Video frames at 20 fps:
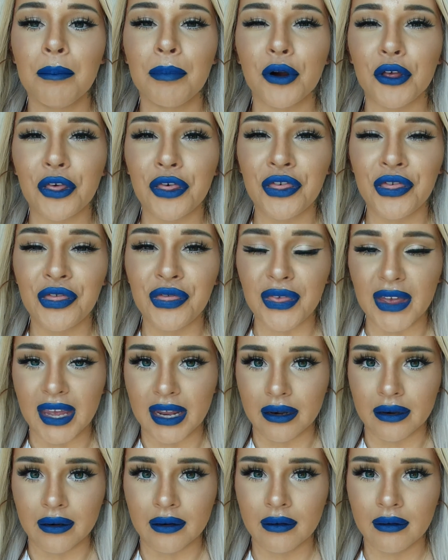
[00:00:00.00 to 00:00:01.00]
but
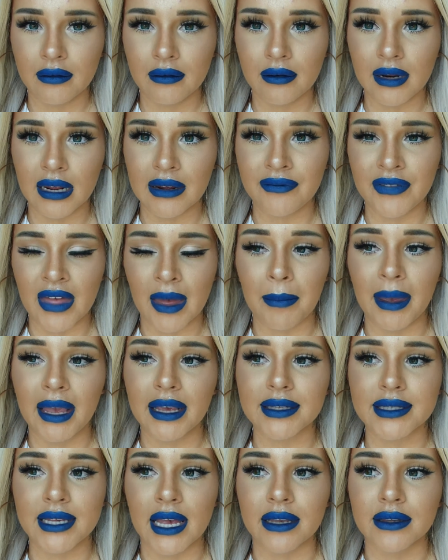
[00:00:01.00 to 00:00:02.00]
thin if that
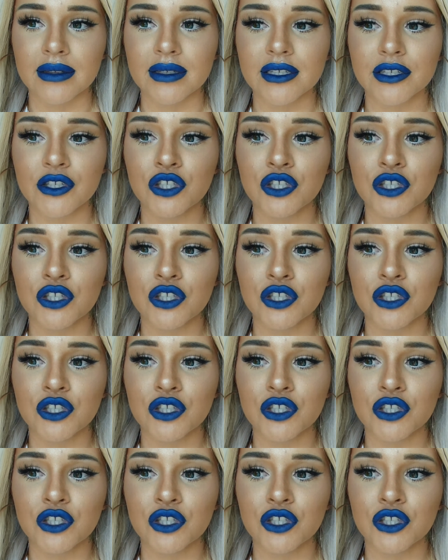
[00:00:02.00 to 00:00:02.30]
makes sense.